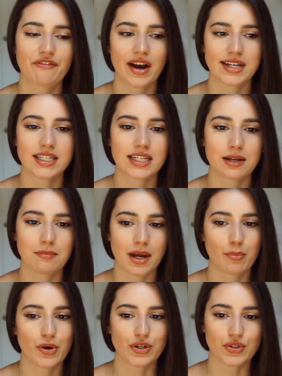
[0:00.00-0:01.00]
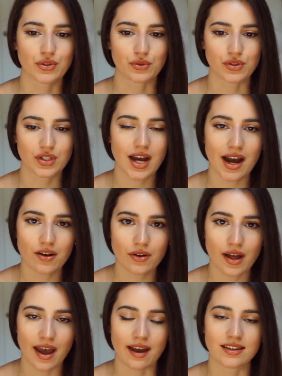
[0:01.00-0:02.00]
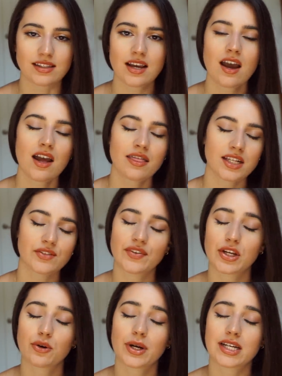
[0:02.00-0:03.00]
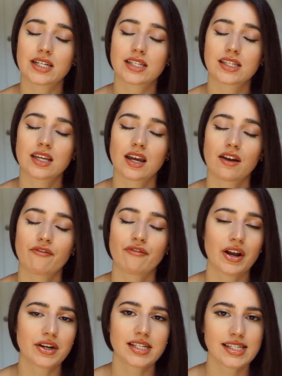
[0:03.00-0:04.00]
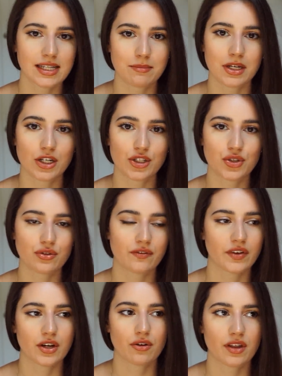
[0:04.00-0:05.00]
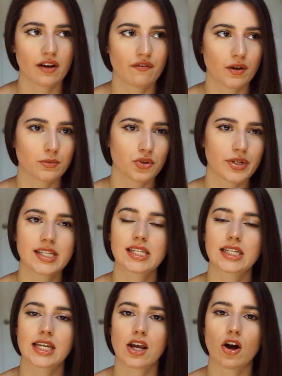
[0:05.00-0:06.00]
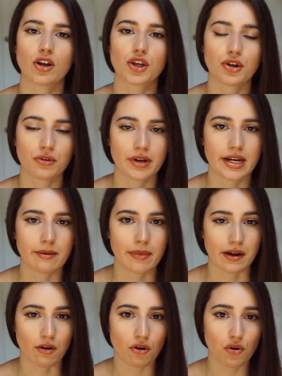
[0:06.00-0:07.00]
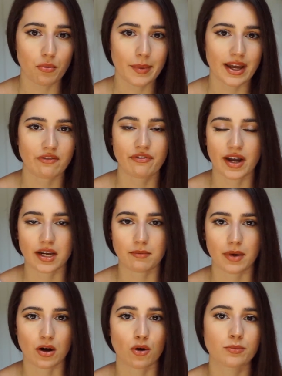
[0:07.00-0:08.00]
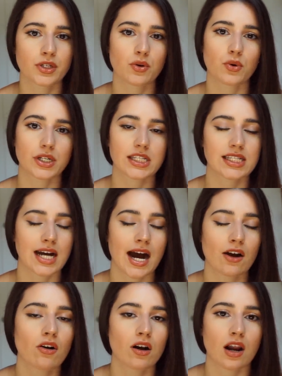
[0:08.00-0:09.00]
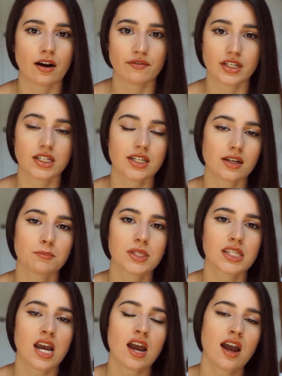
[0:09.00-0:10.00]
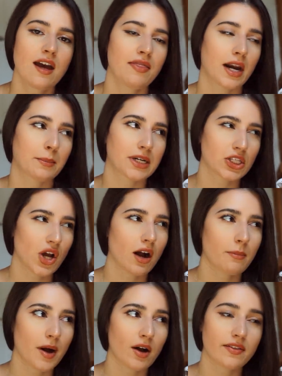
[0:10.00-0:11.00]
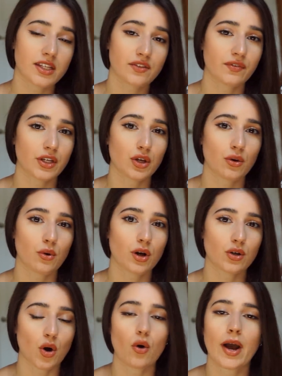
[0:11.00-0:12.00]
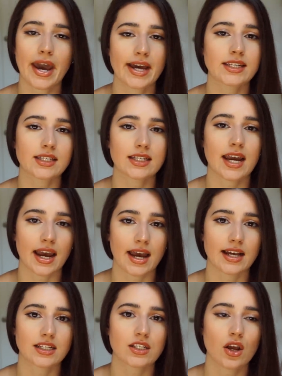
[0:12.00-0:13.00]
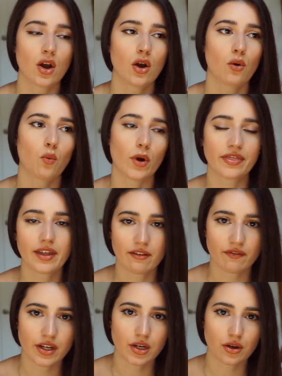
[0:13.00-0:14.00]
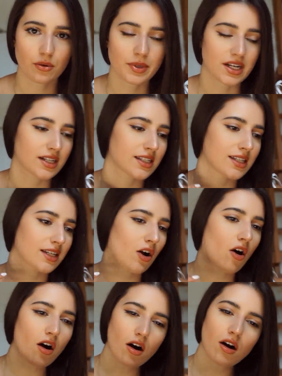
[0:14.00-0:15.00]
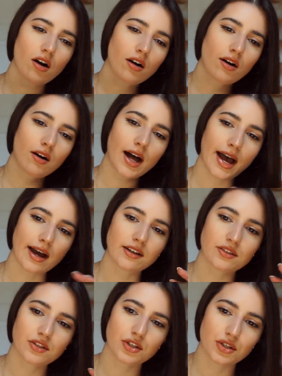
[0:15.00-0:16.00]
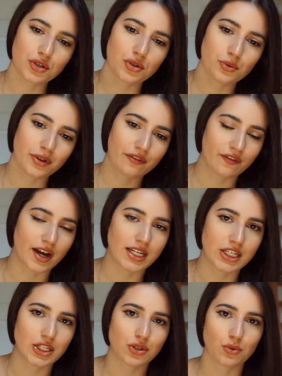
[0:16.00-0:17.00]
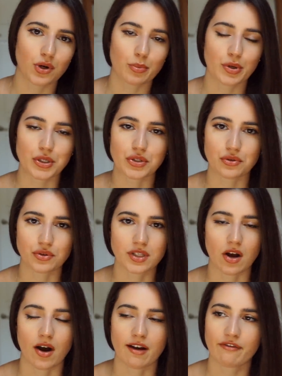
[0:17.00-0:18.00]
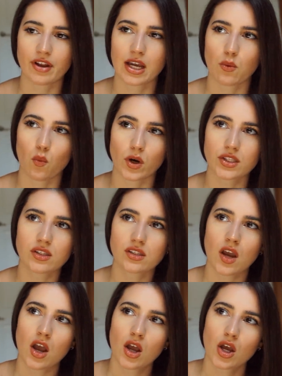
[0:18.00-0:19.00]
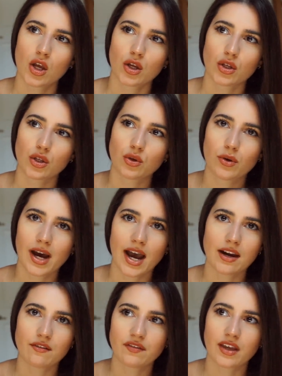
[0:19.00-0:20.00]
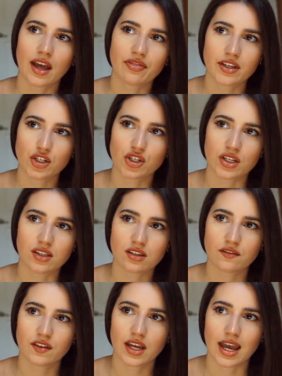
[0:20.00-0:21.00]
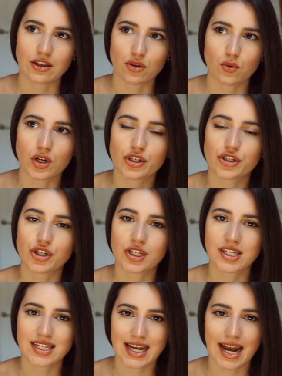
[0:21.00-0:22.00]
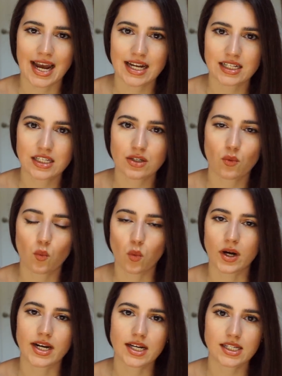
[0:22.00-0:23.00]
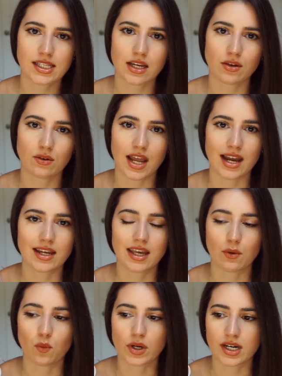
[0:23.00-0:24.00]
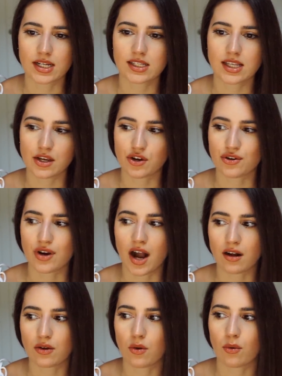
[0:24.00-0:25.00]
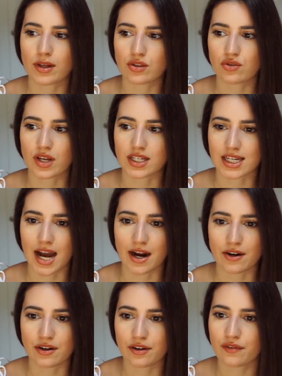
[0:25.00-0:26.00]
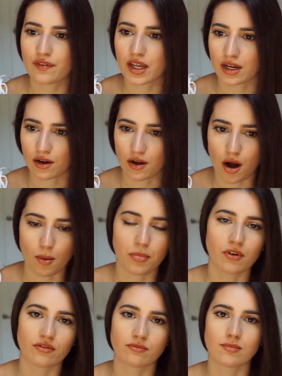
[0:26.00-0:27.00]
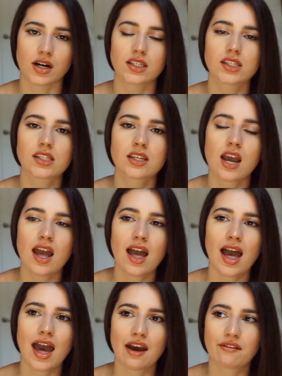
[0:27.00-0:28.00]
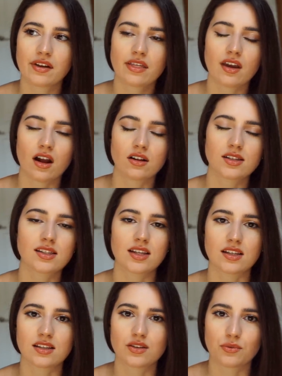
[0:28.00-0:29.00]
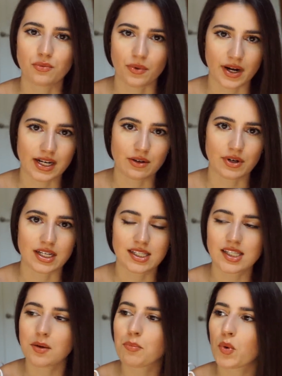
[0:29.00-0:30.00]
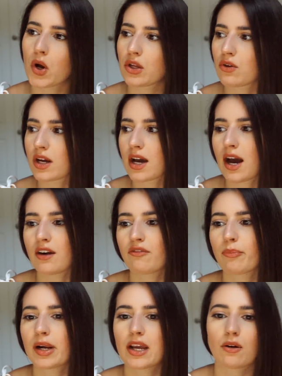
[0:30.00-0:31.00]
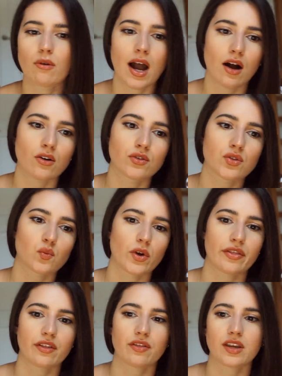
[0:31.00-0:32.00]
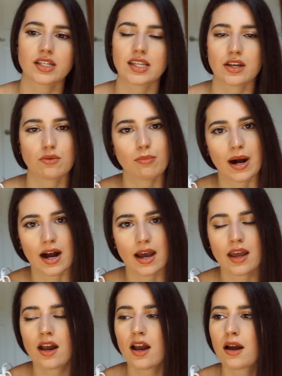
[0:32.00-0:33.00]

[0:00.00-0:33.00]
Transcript: finding my personal style. And this video is very similar to the video that I filmed recently on curating my home and finding my home decor style. A lot of the tips that I'm going to talk about in this video go hand in hand with that video because it all has to do with finding your personal style. I feel like once you kind of get the gist of it and you understand what it is that you like and what it is that you're not going to get tired of in a couple of months, everything else is really simple and you can kind of play around with the things that you buy.